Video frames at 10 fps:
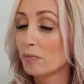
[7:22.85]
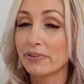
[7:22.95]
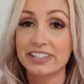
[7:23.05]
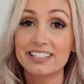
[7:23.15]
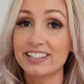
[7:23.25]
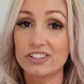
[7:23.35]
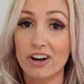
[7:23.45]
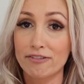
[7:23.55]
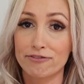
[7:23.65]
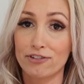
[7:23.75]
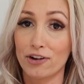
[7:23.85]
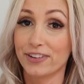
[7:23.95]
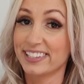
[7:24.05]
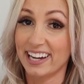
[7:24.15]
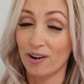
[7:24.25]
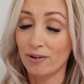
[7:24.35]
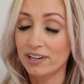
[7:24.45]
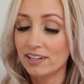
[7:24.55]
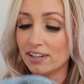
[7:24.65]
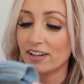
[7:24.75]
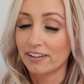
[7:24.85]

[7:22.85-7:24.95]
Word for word: but they did not fall down